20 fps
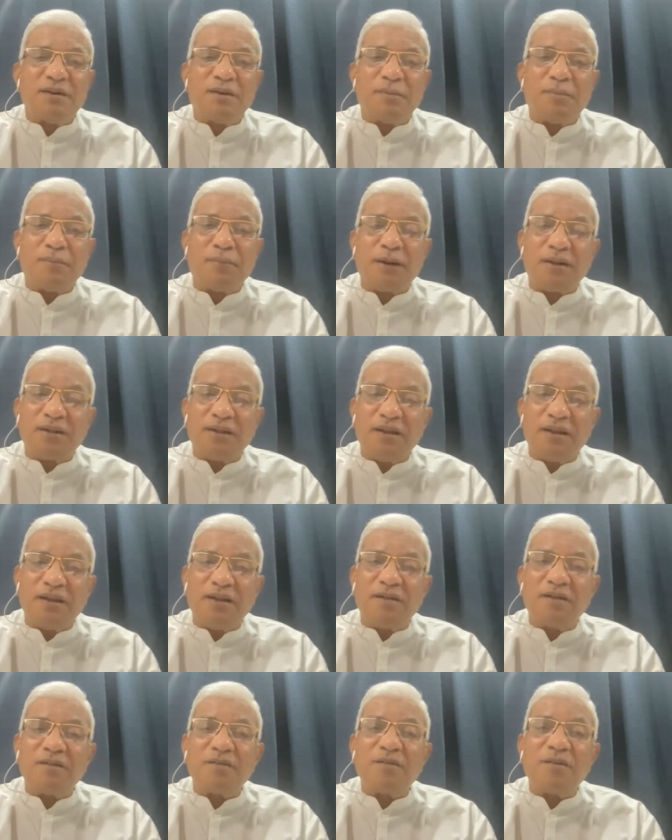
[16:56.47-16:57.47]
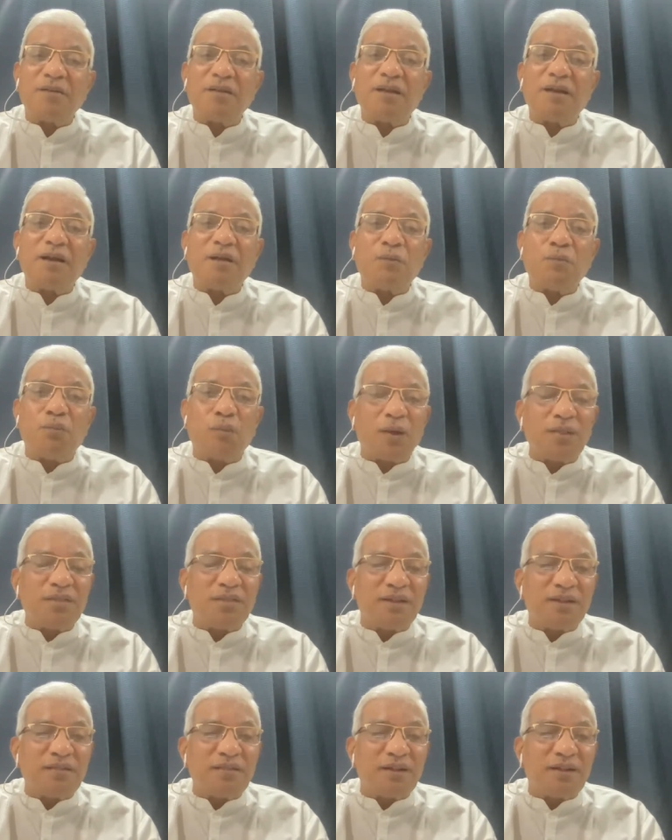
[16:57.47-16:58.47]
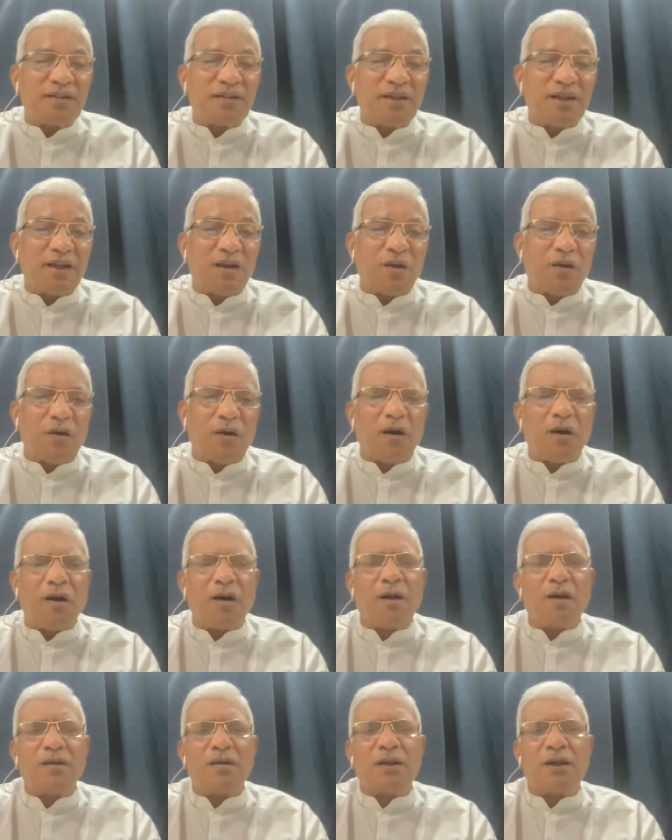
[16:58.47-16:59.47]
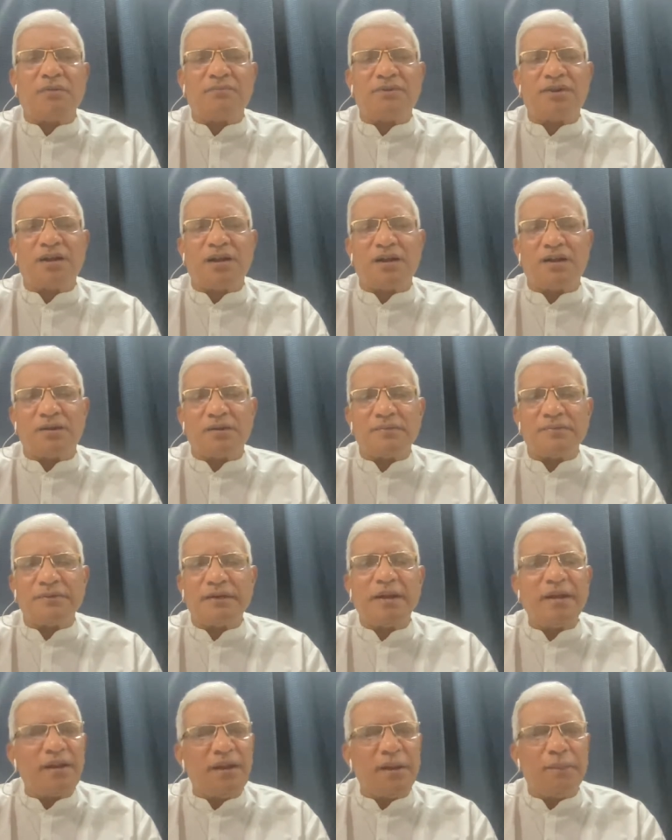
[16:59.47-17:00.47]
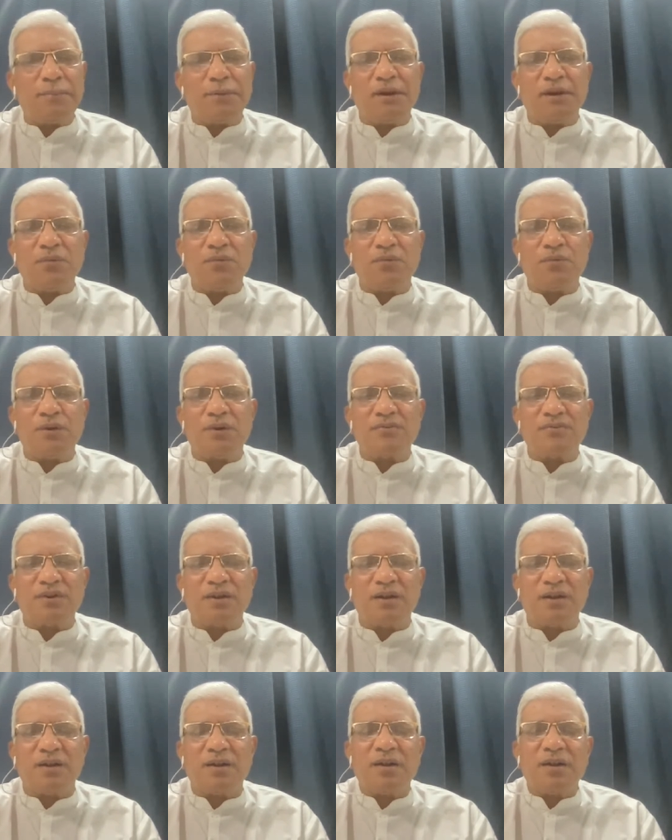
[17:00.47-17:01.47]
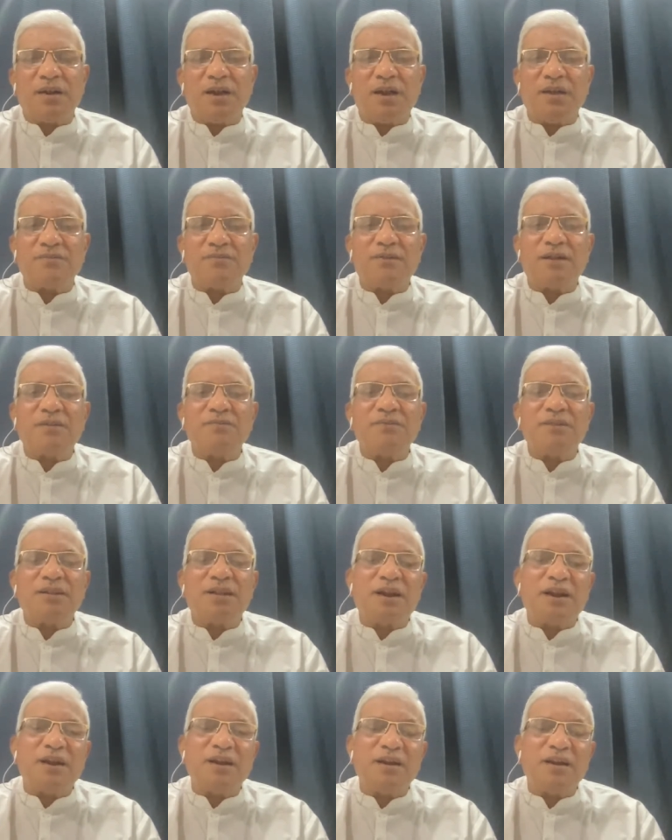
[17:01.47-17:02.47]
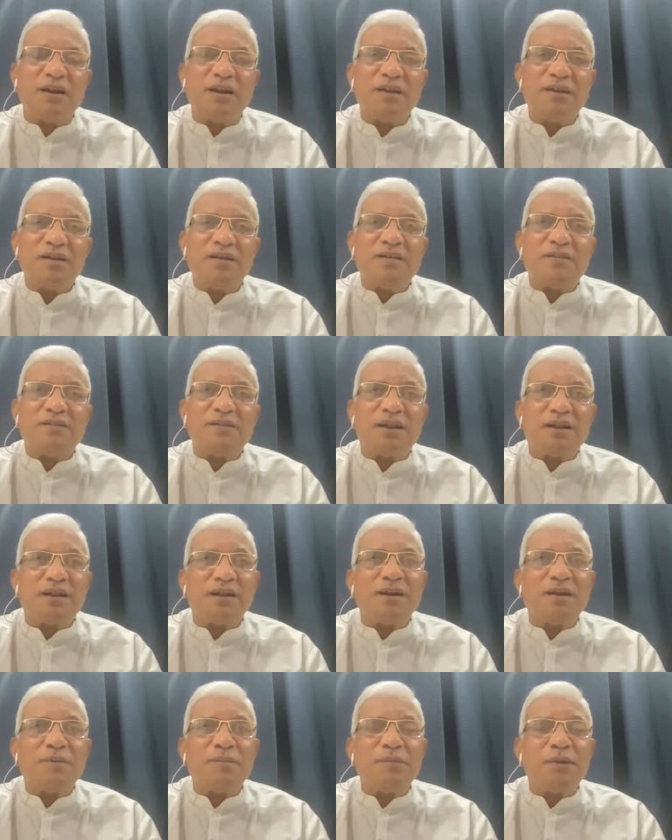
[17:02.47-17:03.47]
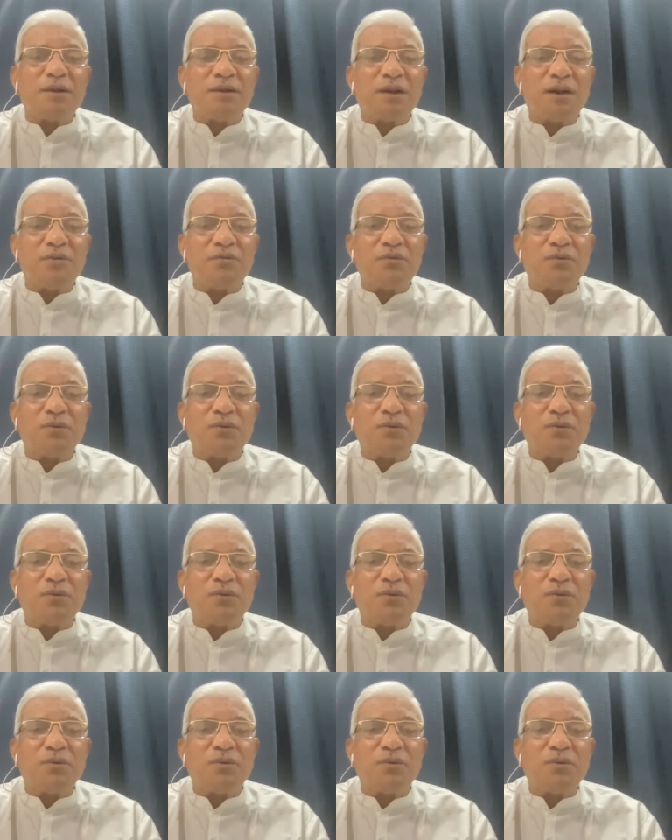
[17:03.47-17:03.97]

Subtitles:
But then one thing that they all have done, anybody who has done with an idea that let me try to